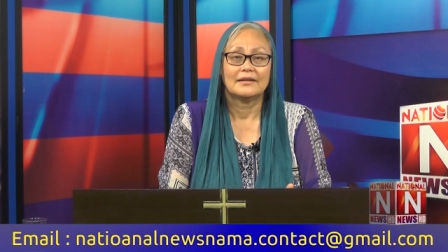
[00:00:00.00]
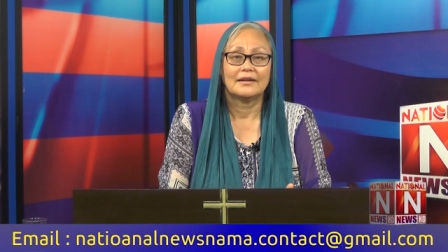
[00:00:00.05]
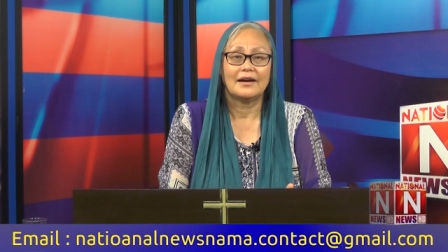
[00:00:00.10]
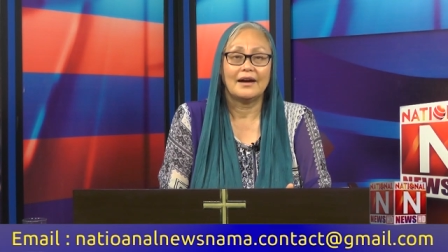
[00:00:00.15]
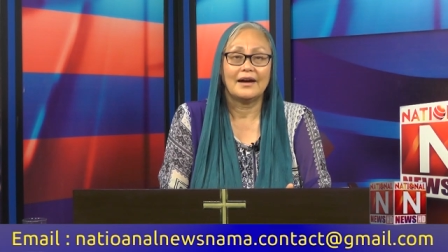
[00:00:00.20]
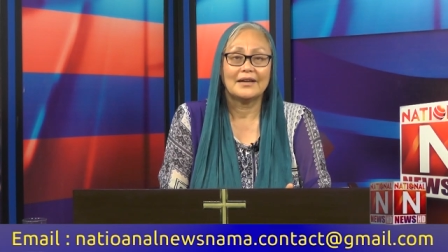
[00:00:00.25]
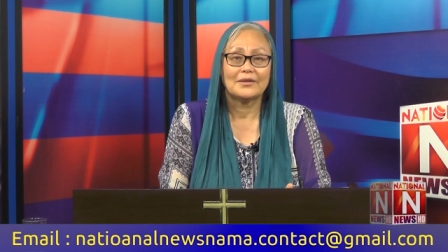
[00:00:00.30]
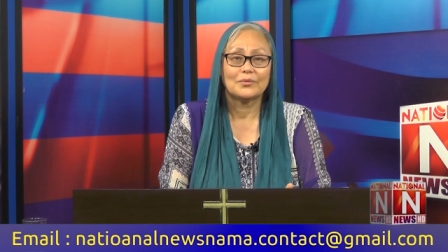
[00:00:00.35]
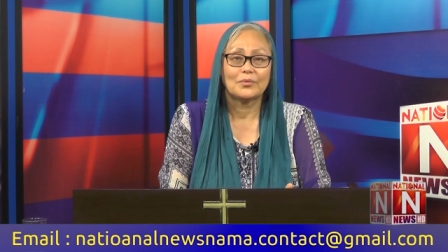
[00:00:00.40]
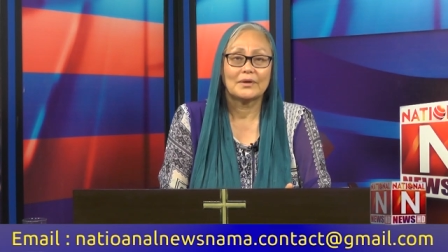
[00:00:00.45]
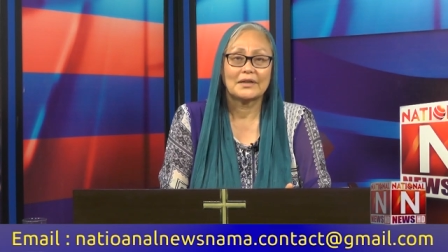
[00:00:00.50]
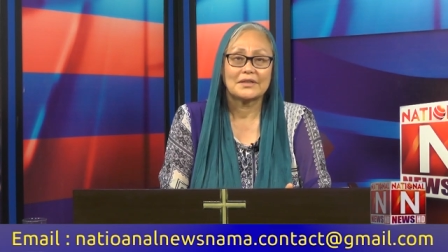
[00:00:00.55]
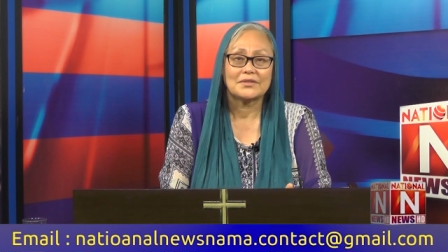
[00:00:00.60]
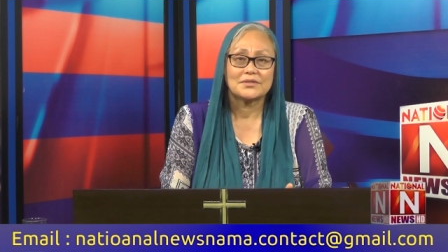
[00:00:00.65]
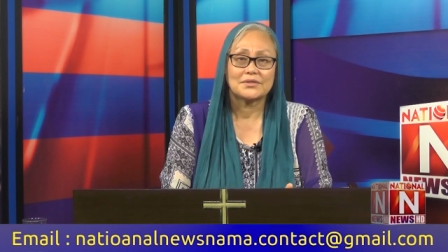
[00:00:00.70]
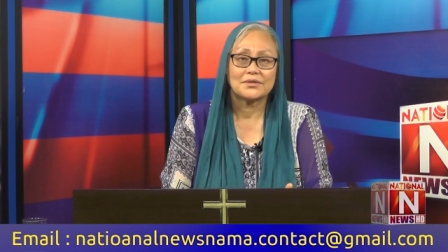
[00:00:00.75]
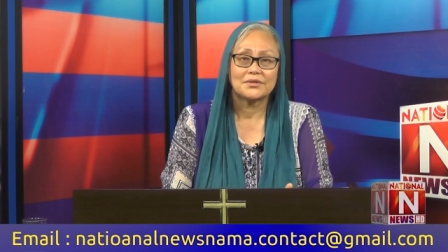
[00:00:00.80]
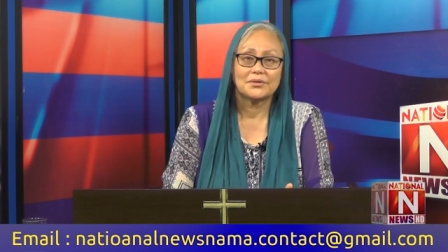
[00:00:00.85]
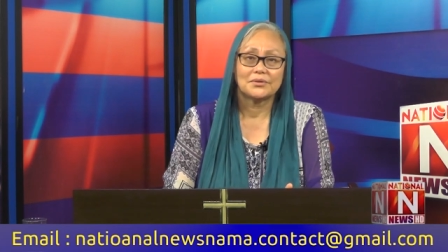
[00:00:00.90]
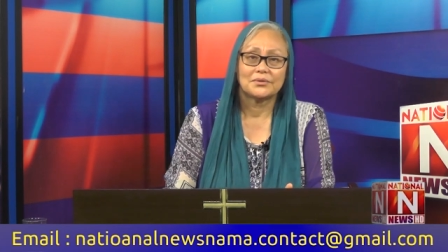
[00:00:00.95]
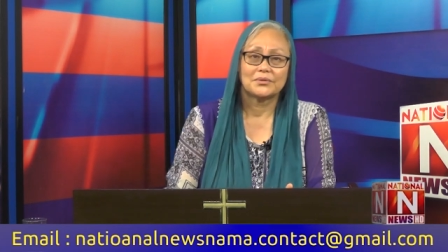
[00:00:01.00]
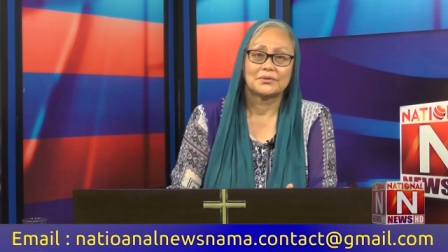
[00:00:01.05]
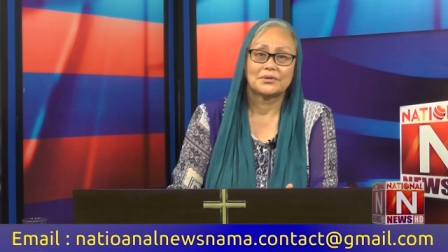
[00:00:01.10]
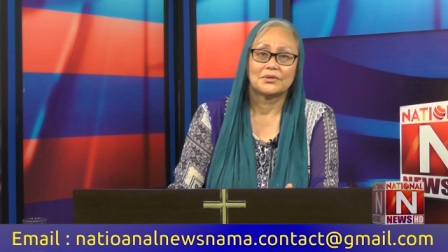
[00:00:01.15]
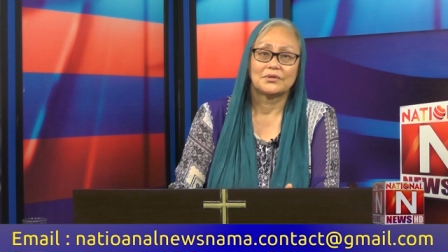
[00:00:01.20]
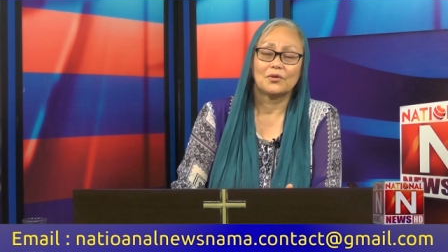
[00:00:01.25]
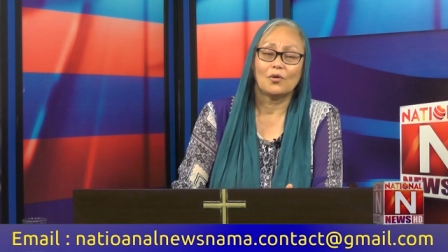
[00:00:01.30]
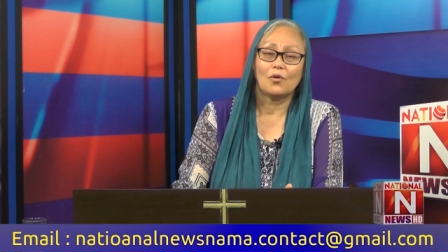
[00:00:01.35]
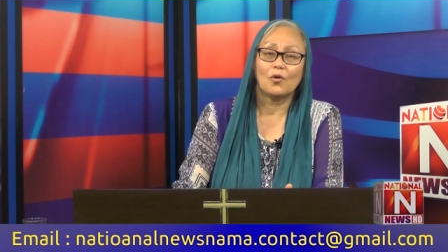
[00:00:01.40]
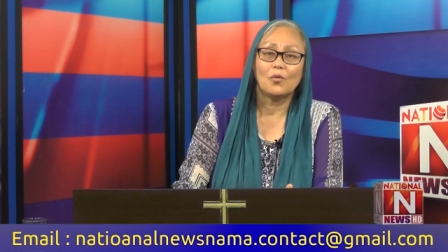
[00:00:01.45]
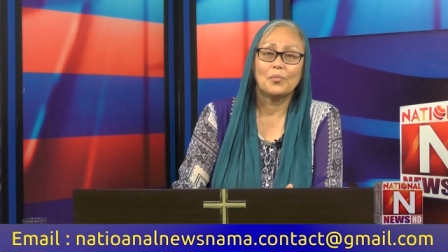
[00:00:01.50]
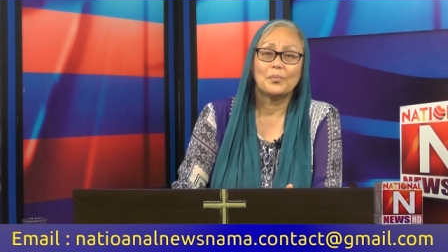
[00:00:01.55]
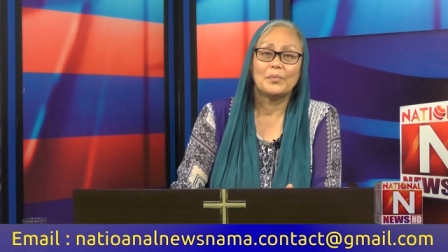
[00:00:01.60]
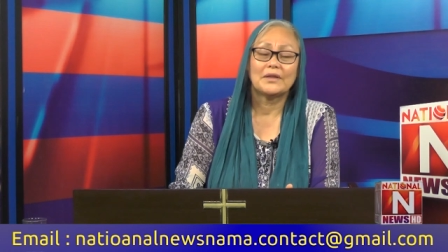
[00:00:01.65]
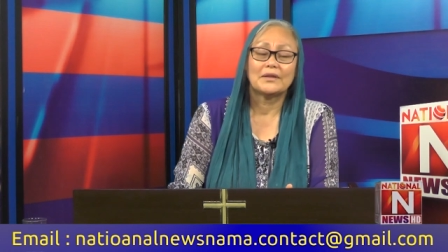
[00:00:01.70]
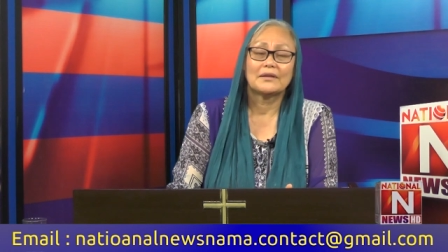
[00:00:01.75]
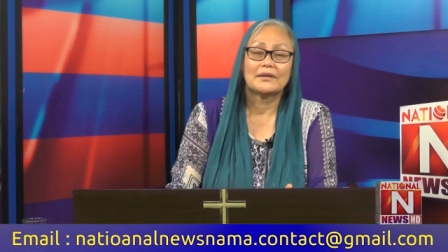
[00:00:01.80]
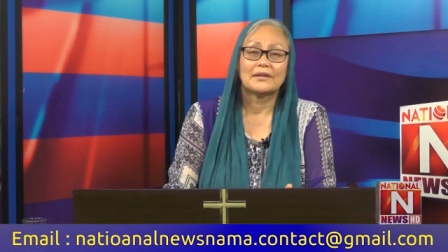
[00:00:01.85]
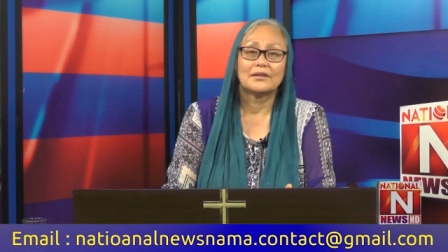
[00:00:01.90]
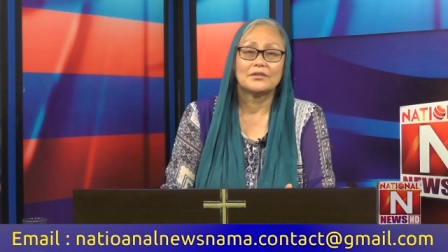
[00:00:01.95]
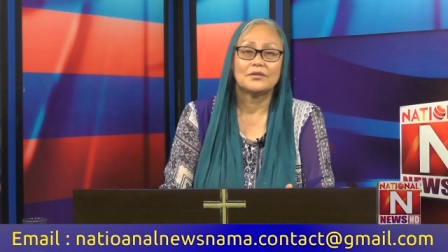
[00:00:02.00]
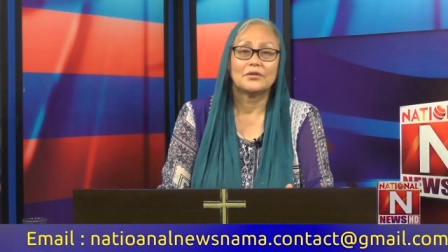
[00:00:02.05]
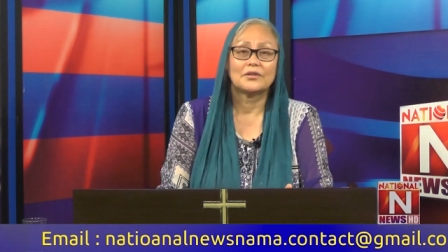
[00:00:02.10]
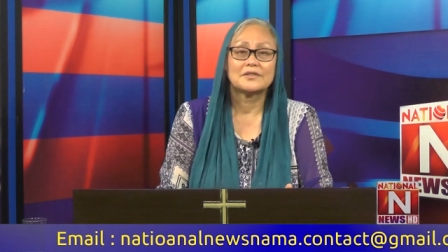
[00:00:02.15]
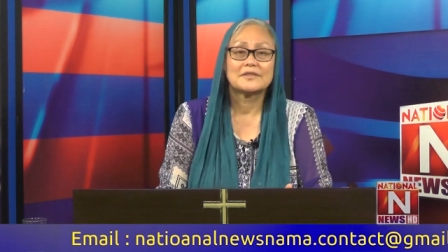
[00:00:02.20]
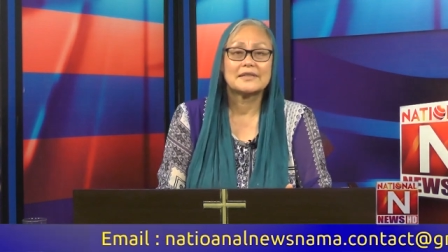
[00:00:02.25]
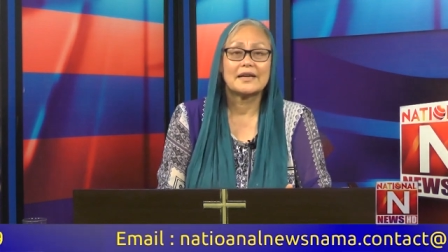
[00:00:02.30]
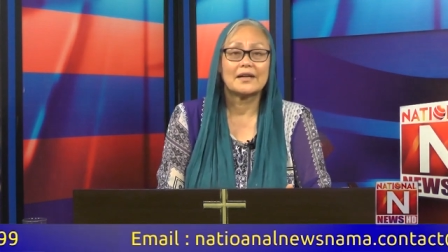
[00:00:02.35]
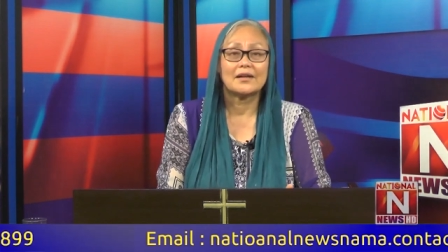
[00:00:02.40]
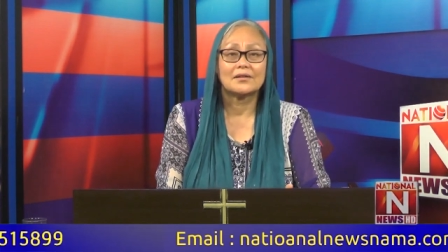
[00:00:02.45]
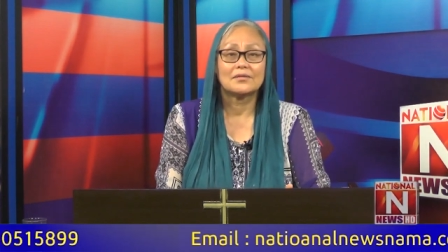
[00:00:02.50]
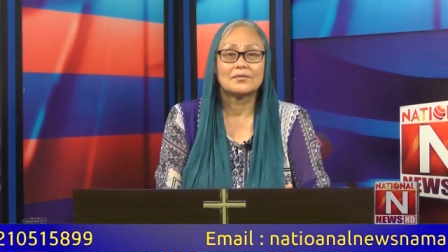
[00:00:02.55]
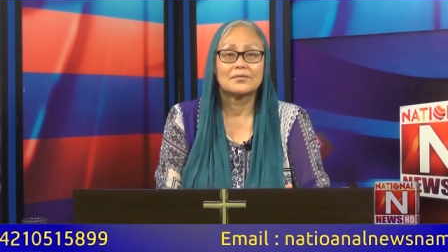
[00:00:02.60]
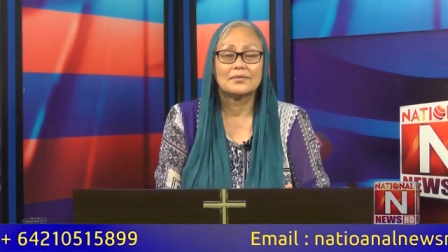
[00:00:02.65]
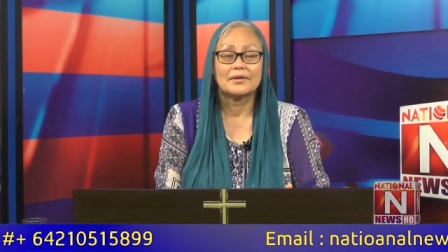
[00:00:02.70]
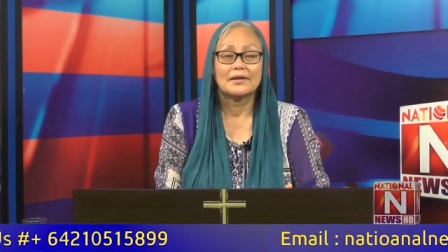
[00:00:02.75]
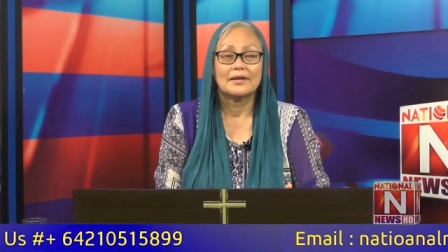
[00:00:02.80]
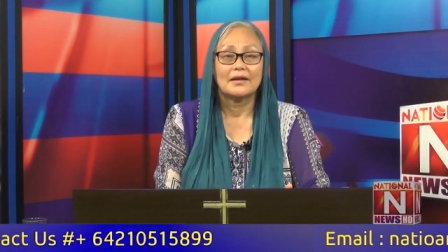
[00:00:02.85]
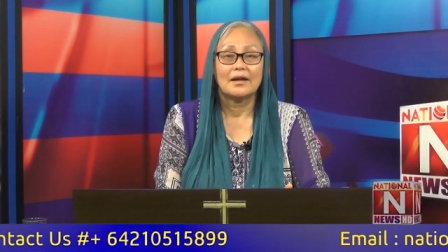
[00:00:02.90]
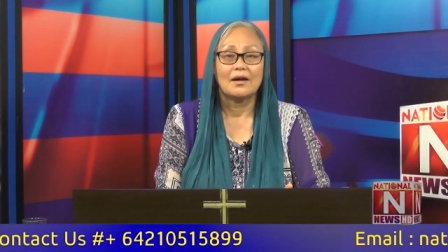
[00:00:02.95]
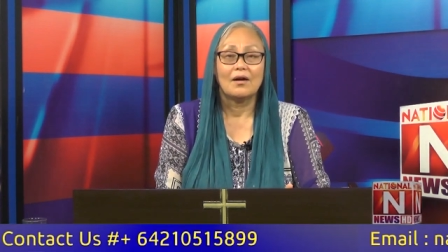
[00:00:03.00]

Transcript: God wants you to open yourself,